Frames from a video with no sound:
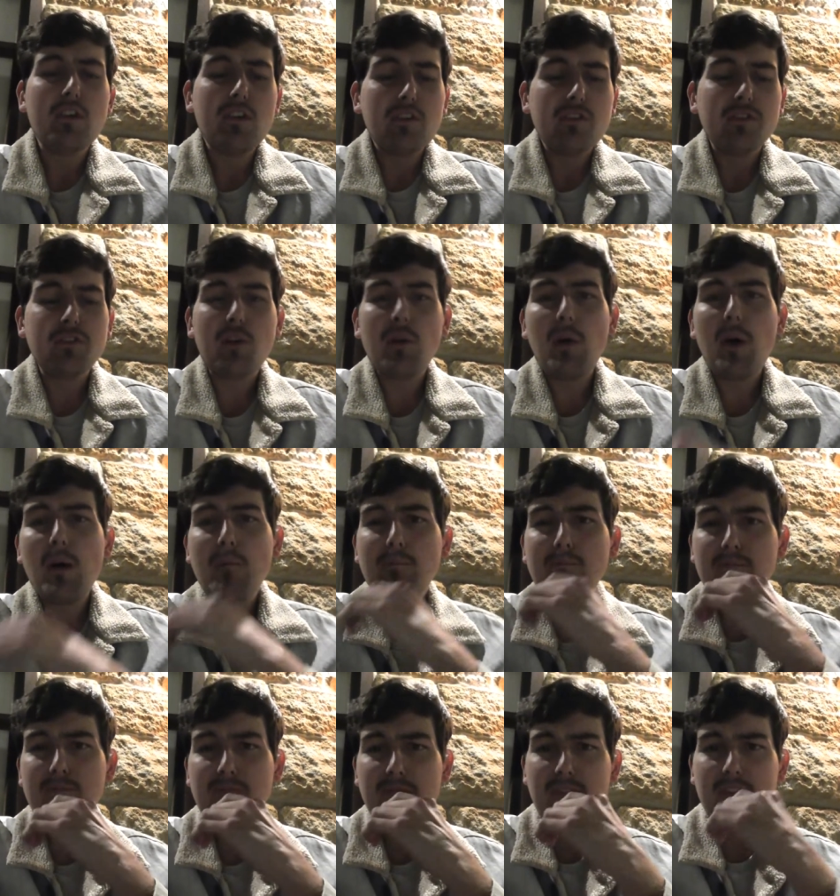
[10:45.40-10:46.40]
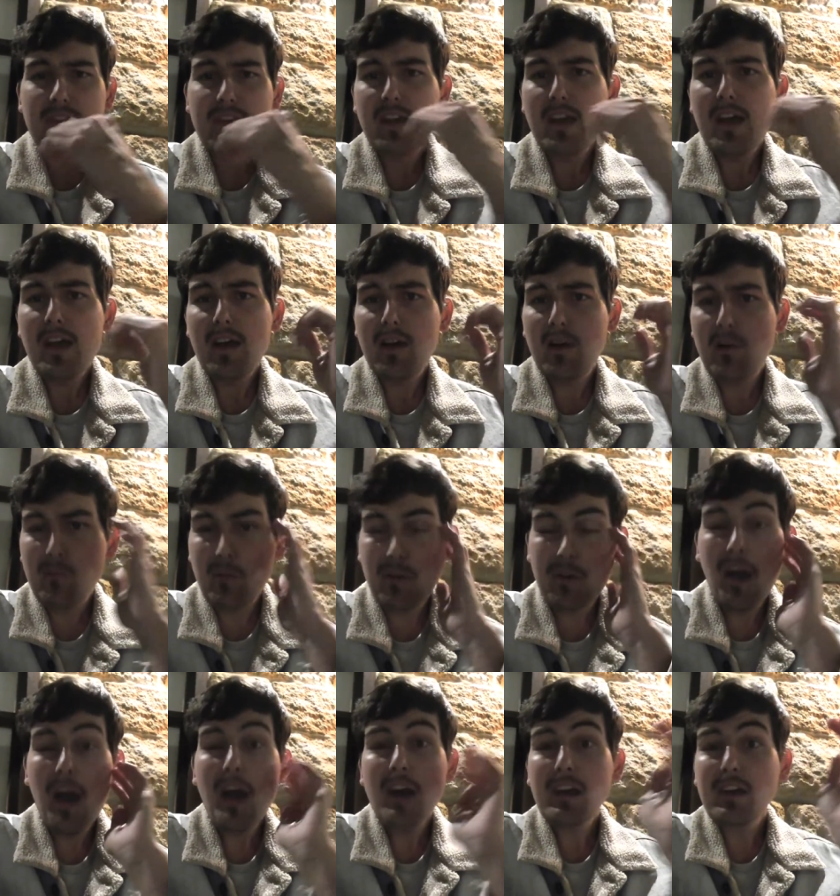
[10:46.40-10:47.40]
So, yeah,
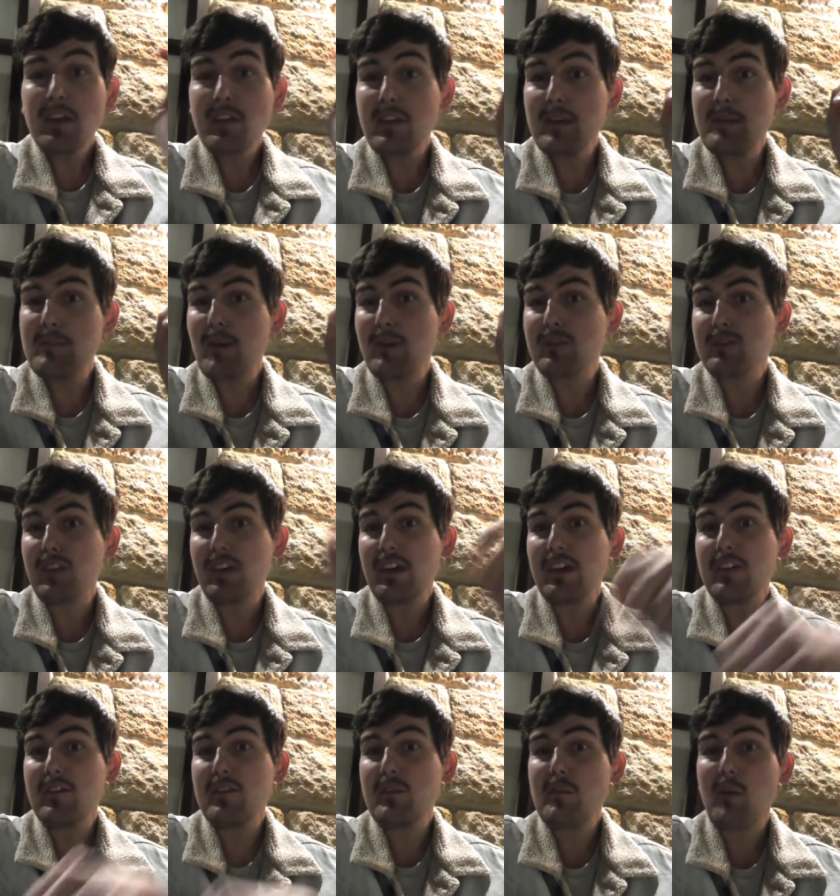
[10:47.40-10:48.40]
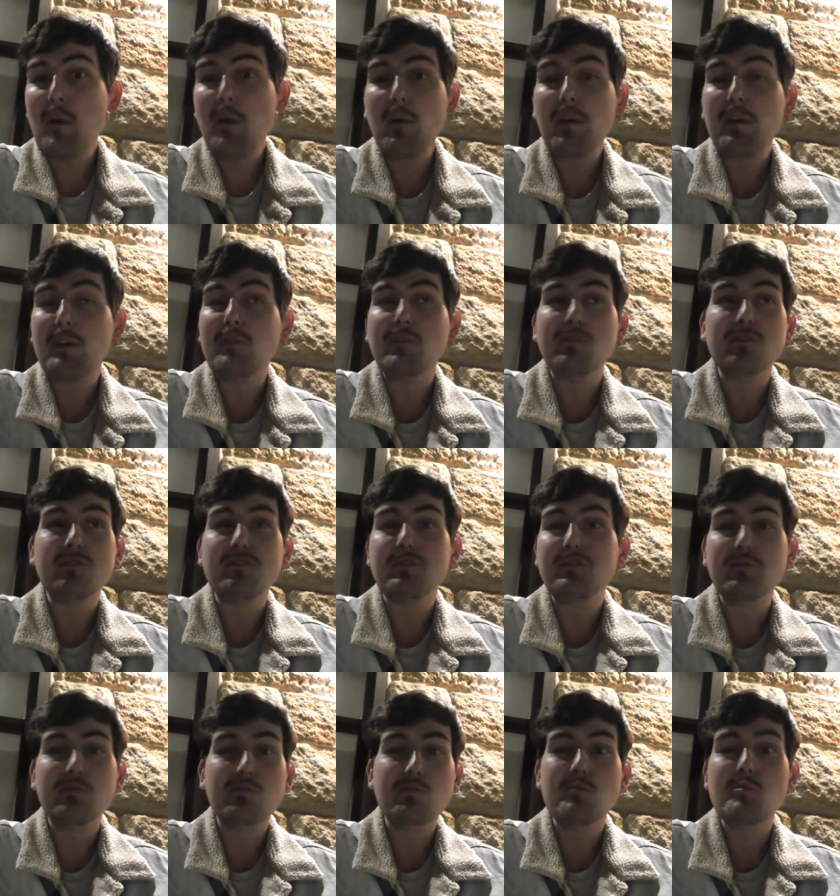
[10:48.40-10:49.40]
regarding the Buzz Lightyear film, I reckon it
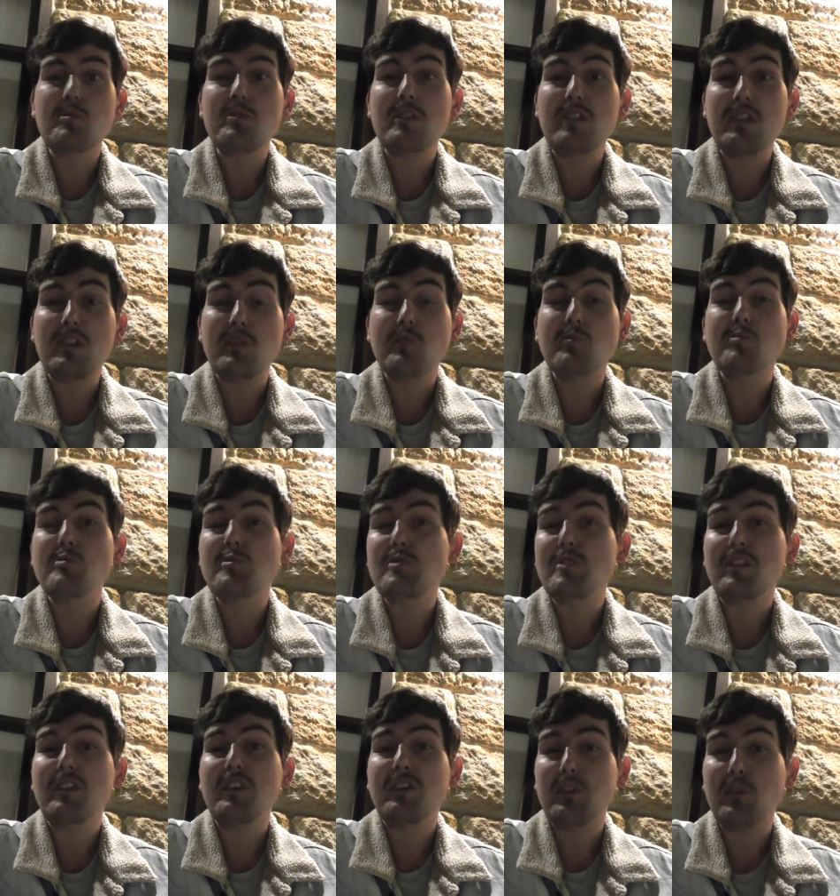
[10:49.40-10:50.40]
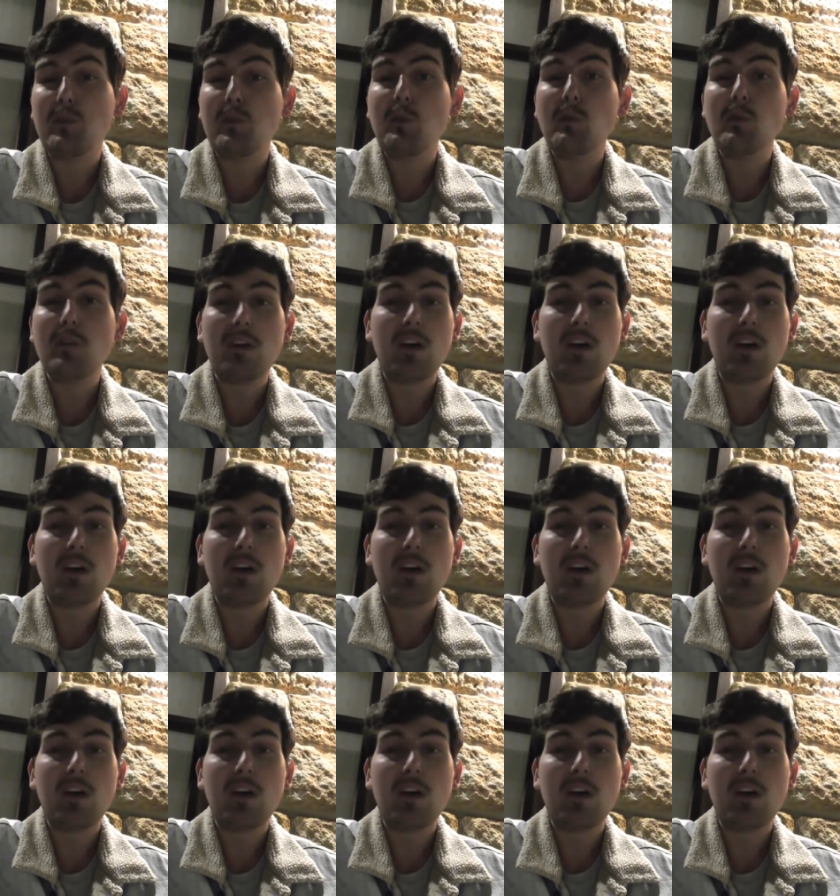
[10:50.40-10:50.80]
was really, really cool.